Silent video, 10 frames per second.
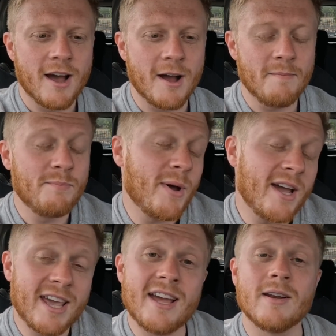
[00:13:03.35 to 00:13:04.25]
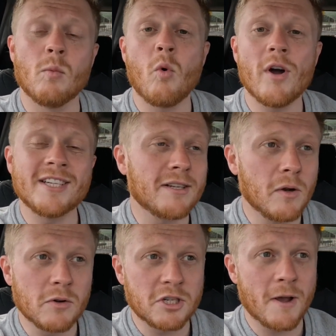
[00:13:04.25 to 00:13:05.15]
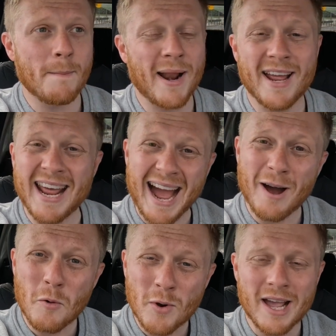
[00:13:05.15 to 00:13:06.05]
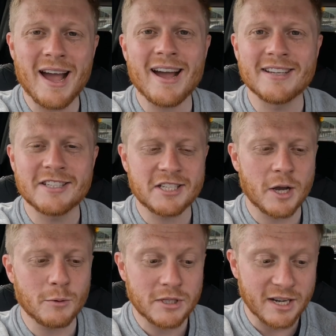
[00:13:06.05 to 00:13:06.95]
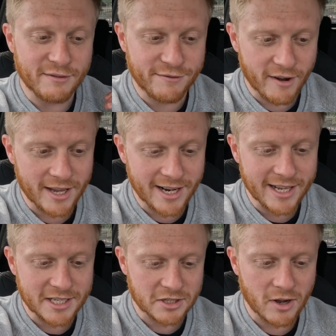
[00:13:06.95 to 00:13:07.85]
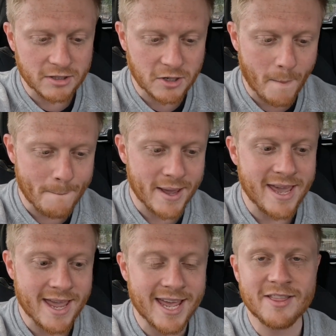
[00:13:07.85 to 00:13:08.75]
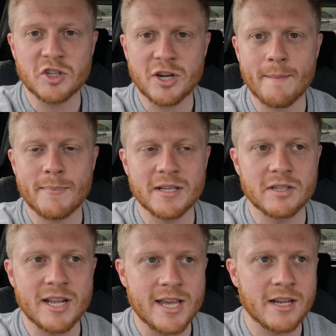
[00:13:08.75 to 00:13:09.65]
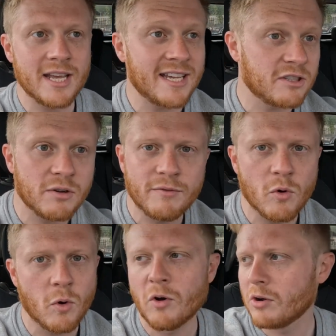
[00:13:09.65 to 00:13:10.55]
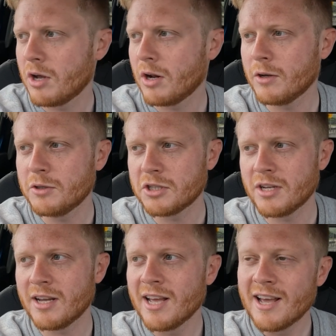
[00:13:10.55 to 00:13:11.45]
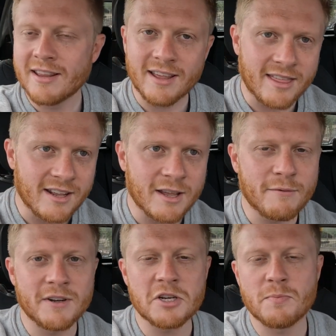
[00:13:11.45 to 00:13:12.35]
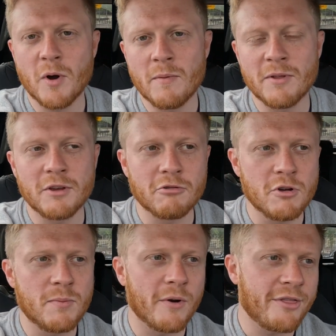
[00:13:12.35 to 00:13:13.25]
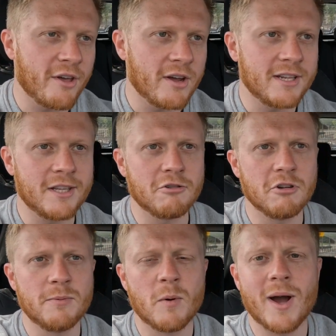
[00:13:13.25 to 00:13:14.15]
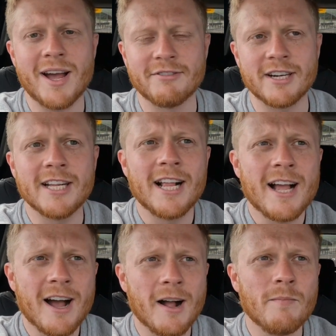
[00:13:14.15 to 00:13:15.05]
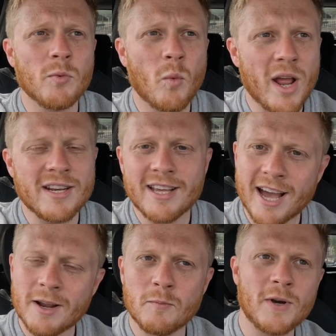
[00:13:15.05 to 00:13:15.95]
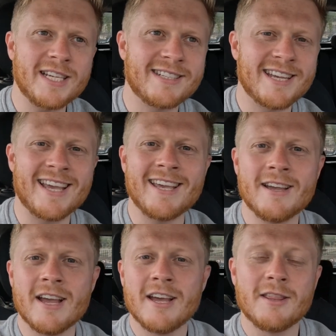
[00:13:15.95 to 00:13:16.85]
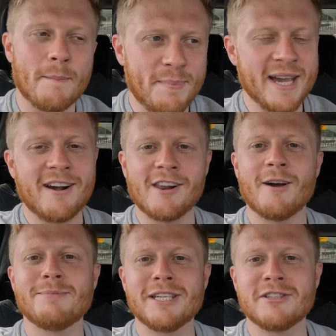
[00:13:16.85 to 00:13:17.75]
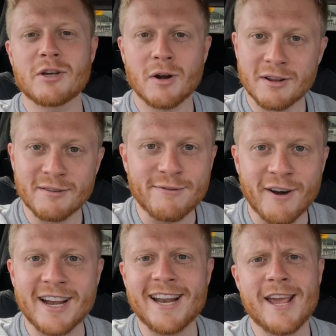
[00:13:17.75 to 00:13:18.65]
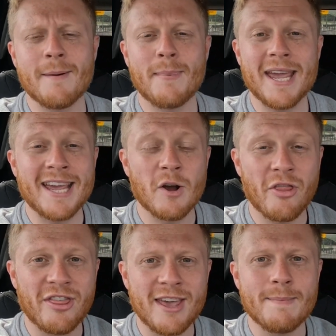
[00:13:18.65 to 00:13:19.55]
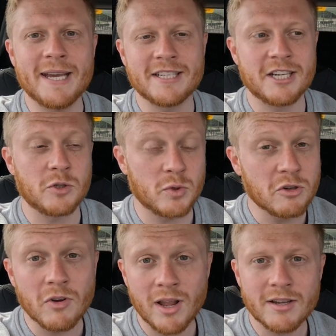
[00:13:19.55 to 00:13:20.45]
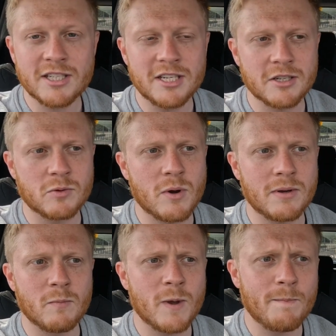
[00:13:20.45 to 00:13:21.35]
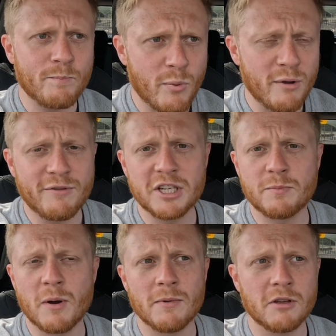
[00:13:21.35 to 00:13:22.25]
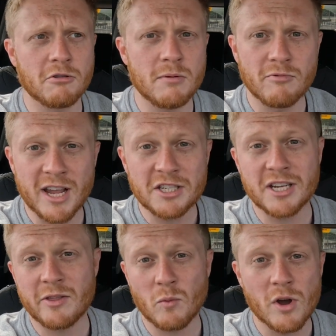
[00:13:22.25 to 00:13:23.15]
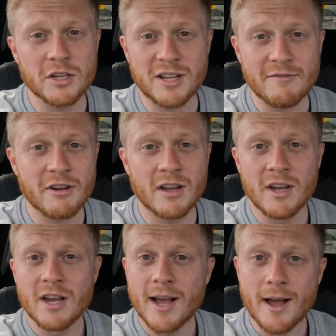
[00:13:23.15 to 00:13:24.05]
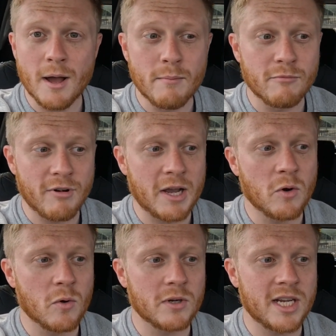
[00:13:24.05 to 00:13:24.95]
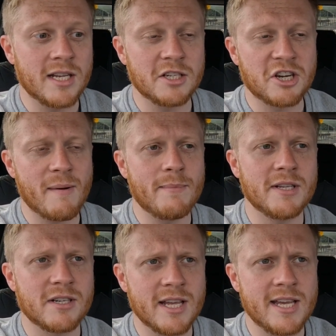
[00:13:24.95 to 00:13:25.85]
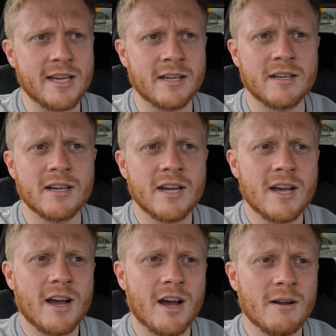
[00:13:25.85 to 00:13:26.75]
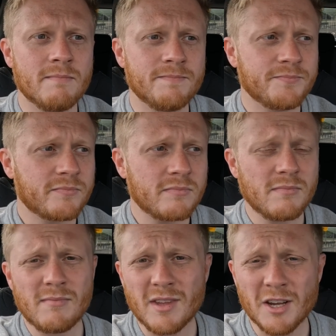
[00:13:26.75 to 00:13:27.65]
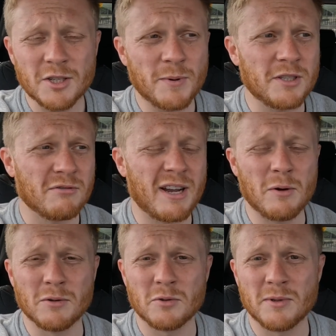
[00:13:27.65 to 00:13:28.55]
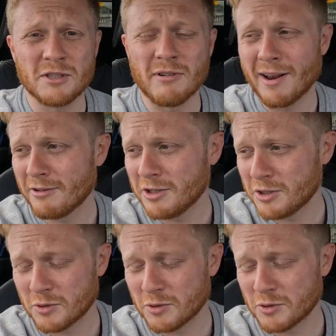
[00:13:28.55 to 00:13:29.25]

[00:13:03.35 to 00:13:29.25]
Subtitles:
But again, what is the long-term plan? How can Celtic finally start to compete in the Champions League? And it isn't a foregone conclusion that they think they'll finish bottom of the group or third in the group or whatever. When can we see the big clubs in Scotland finally competing on the biggest stage? We saw it last season as well, didn't we? Both finished bottom of the group. Rangers had the worst ever record in the Champions League, and I suppose the record's almost irrelevant.